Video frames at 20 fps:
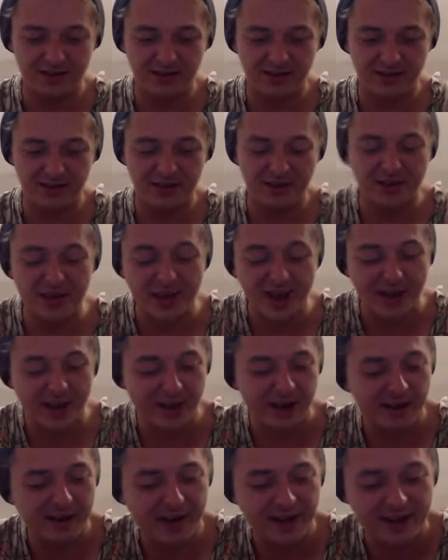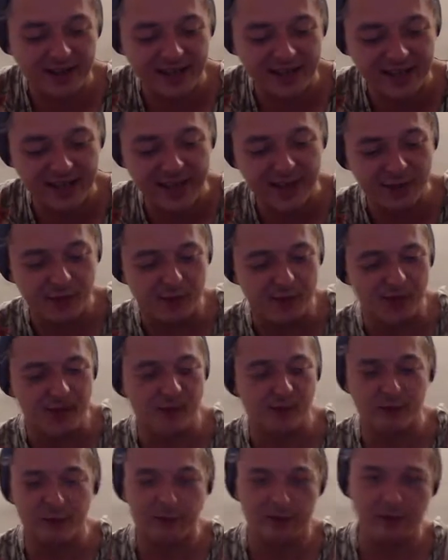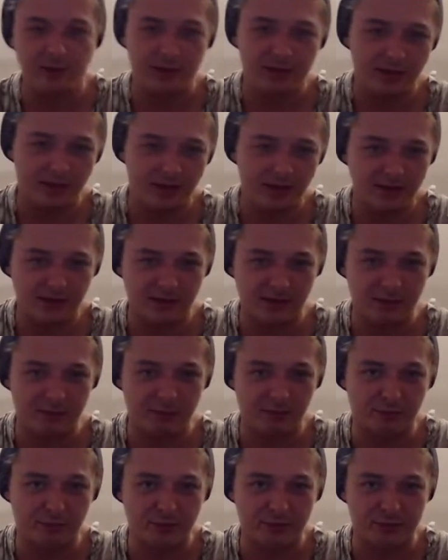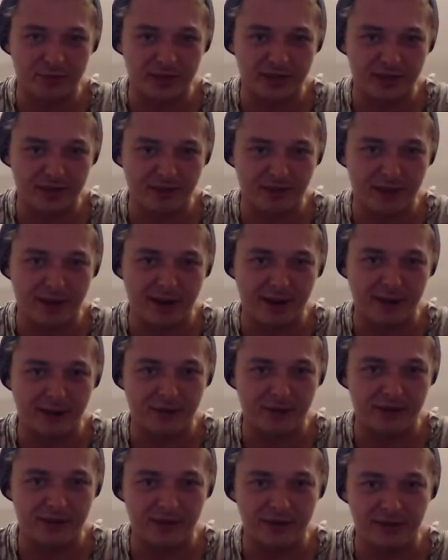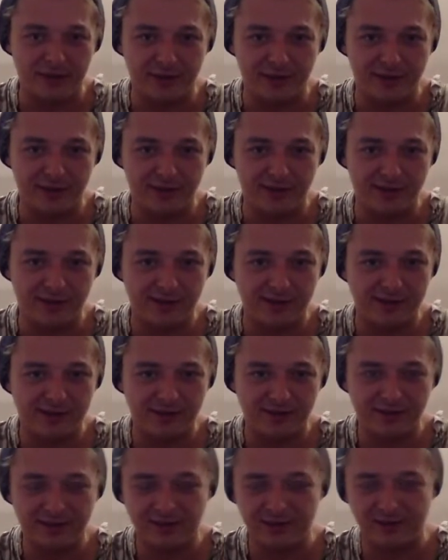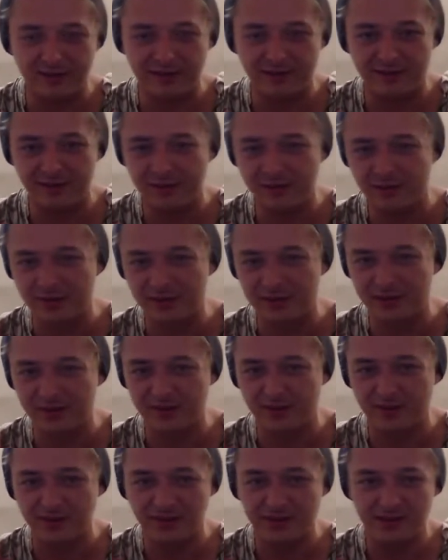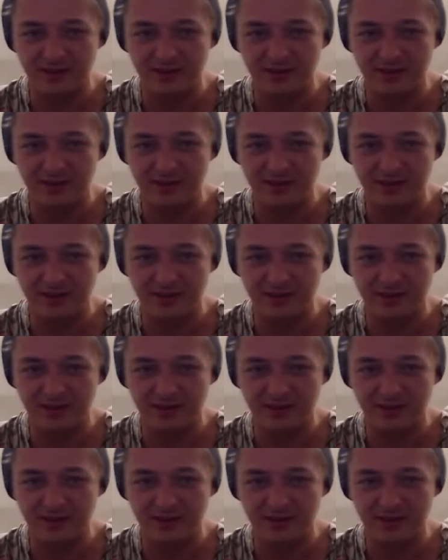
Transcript: So yeah, like I did get those kind of like broody, parenty feelings, I think, recently.